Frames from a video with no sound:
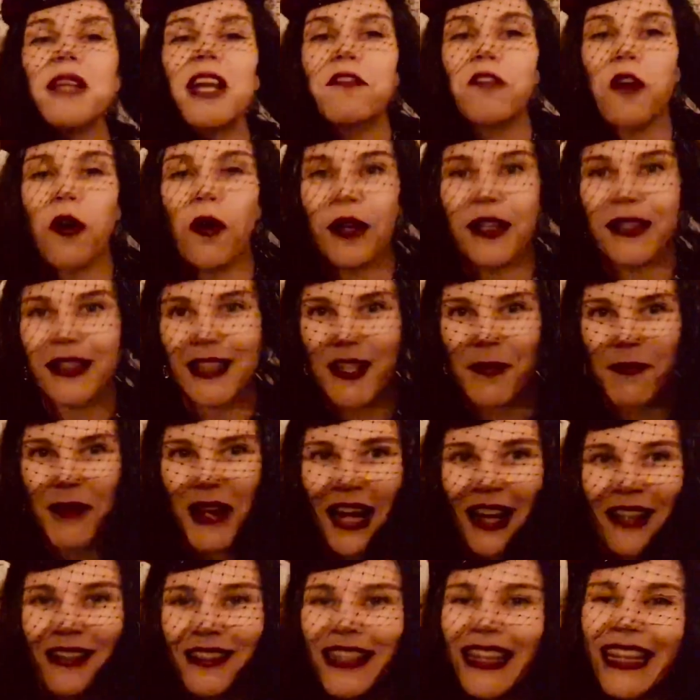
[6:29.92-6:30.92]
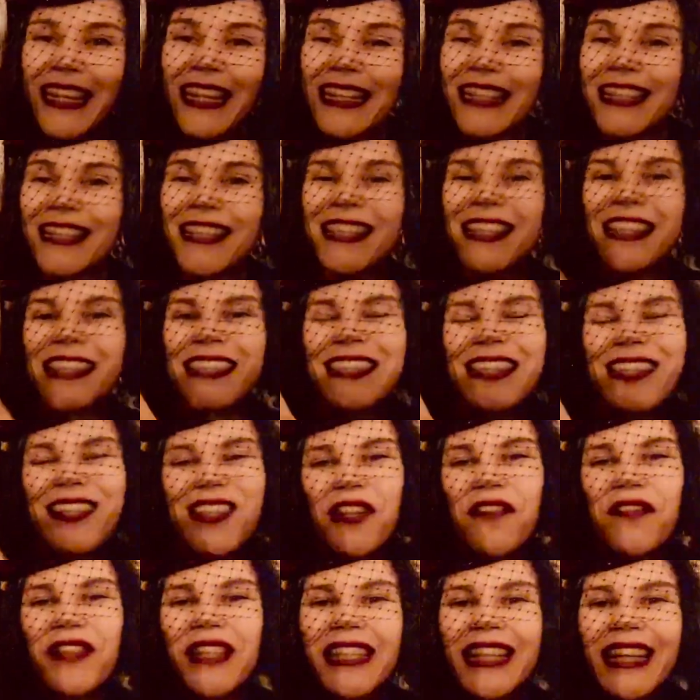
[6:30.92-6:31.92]
one I've got in this pile is this
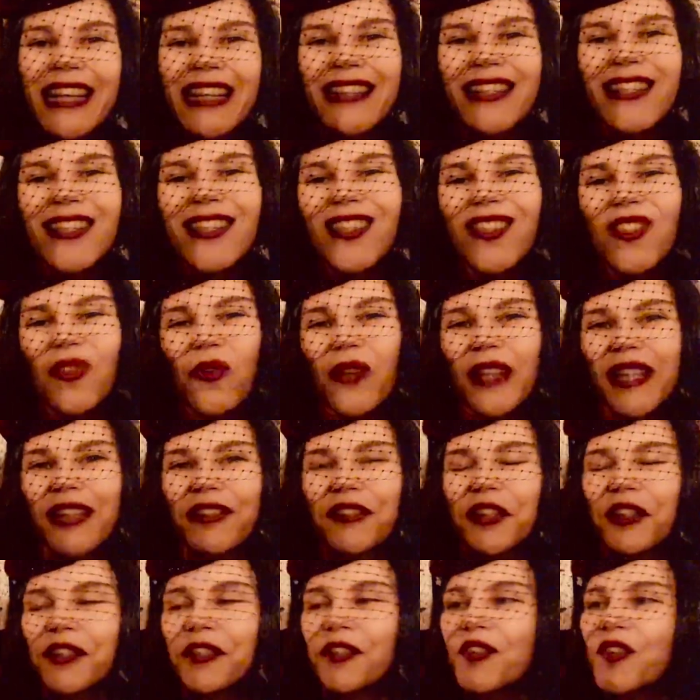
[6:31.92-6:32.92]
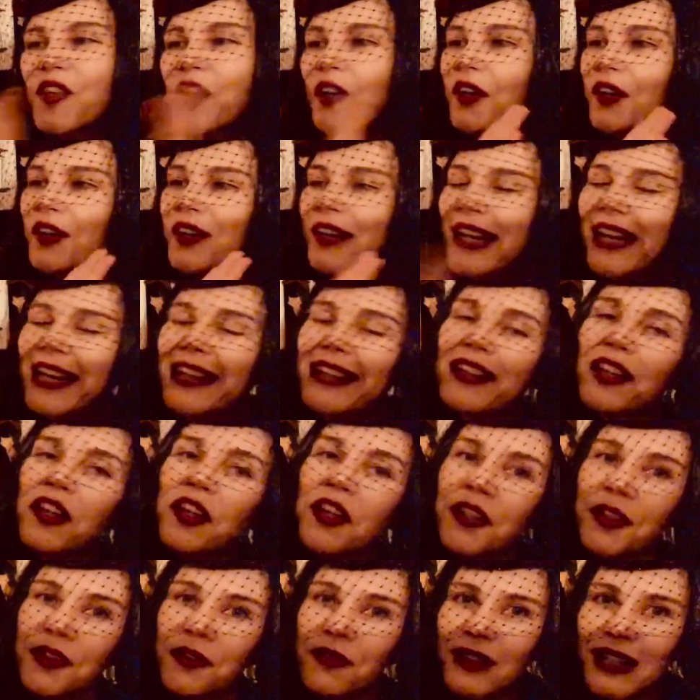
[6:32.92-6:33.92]
over here. This is Sawkill Girls. Again,
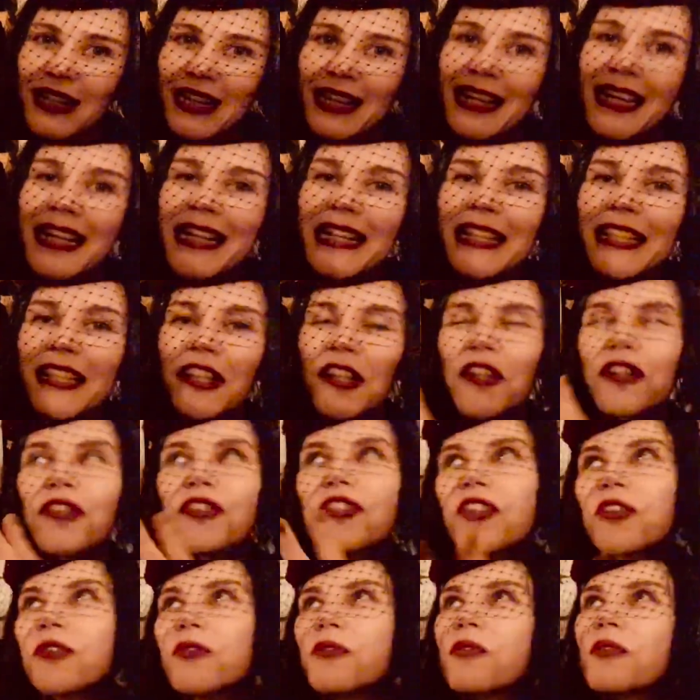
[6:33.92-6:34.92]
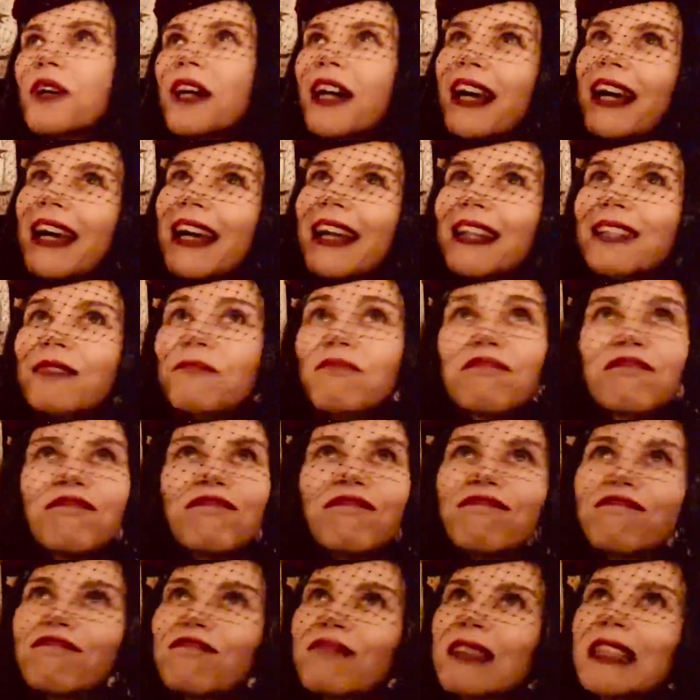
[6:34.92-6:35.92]
couldn't really do a,
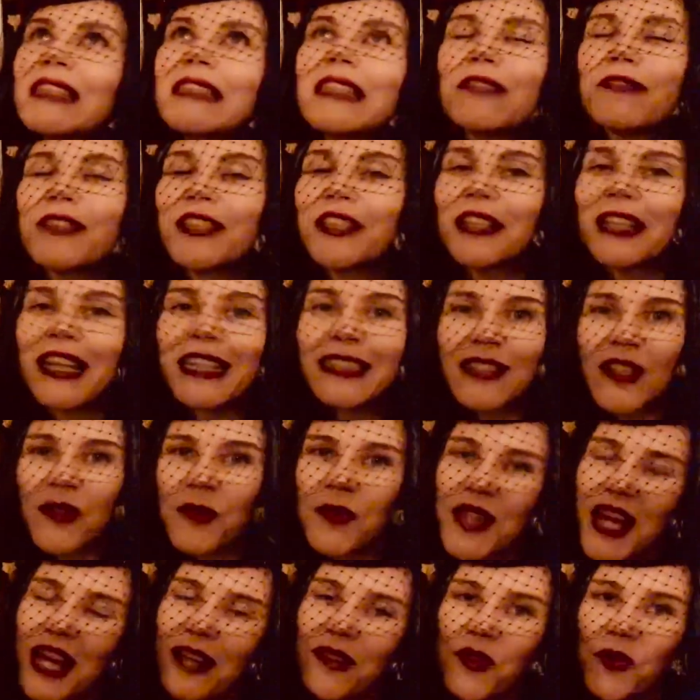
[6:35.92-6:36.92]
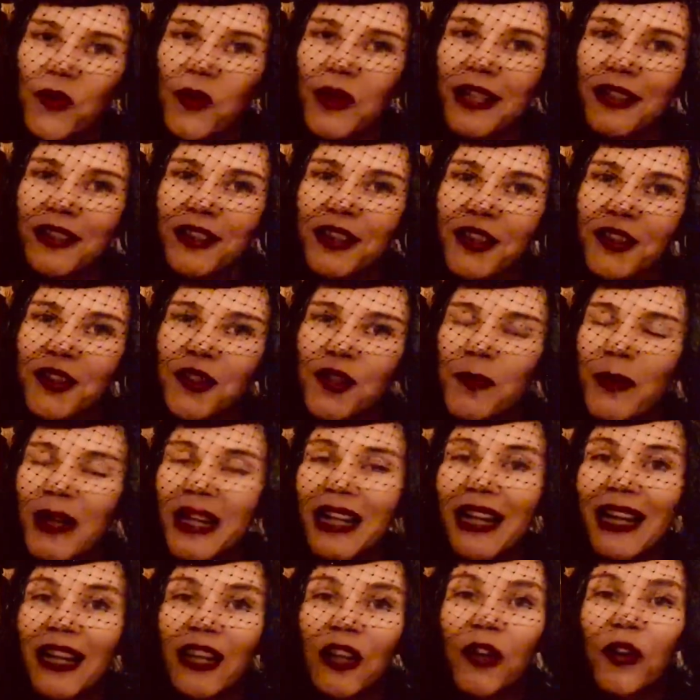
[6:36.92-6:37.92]
a video like this without Sawkill Girls by
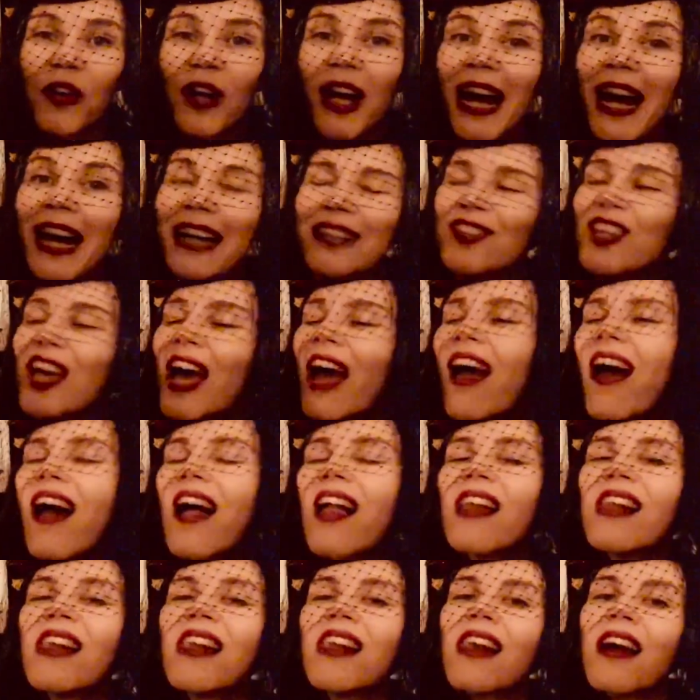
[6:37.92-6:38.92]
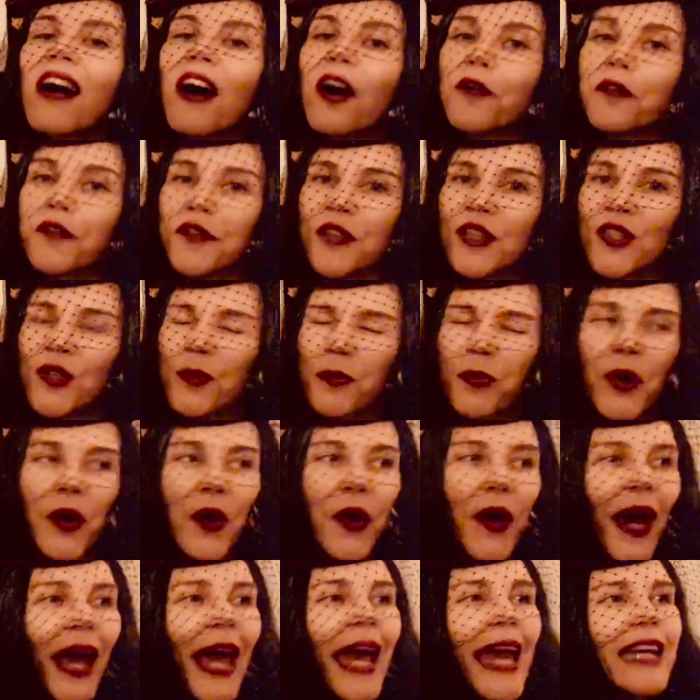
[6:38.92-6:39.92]
Claire Legrand. Love this
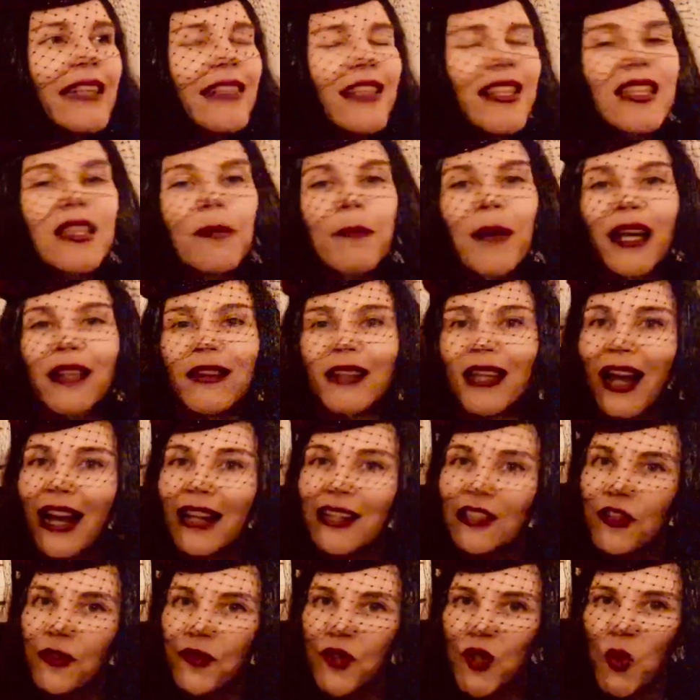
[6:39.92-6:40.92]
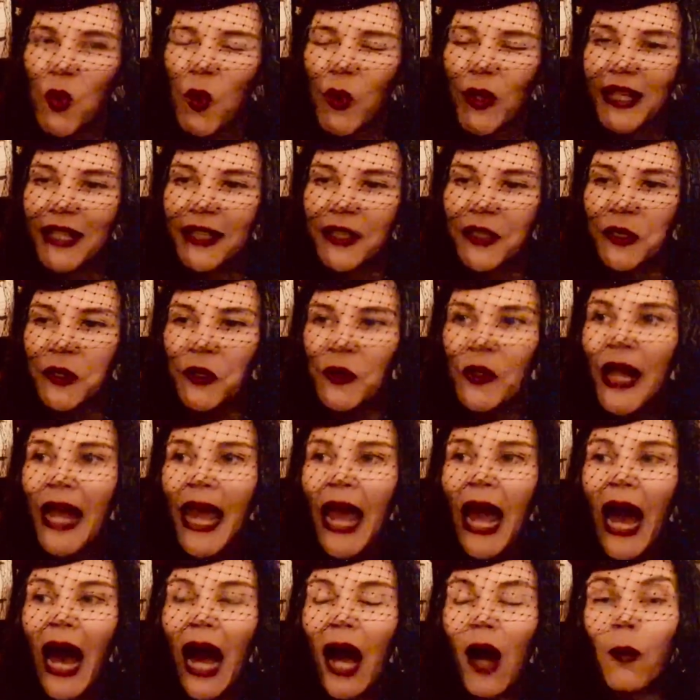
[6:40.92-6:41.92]
book. This is about the island of Sawkill,
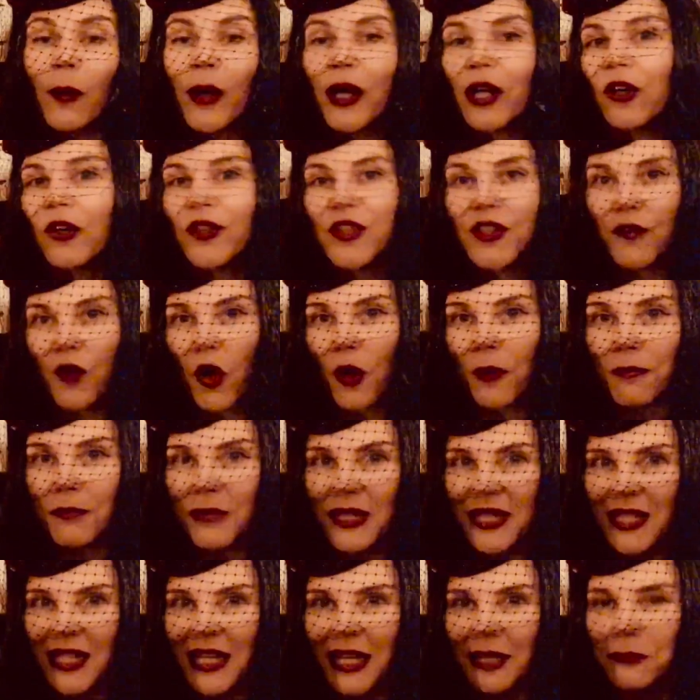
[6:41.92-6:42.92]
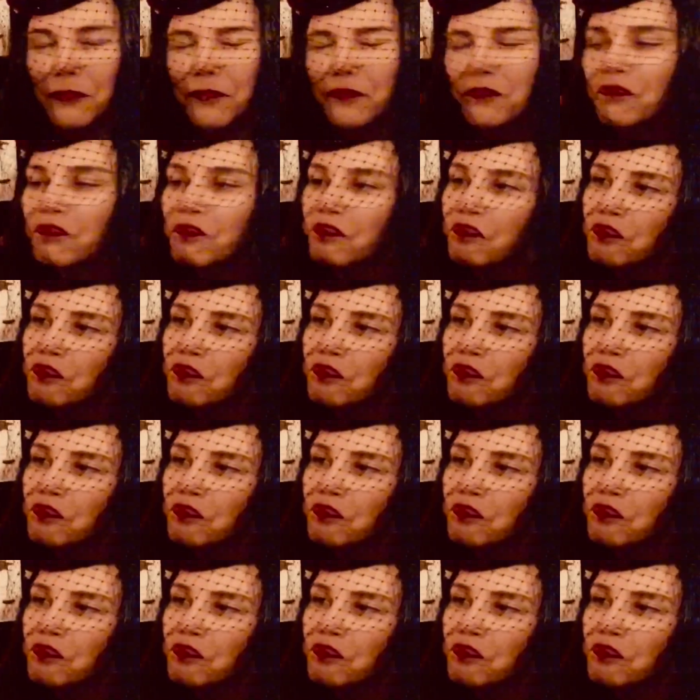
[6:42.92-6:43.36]
uh, where girls have gone missing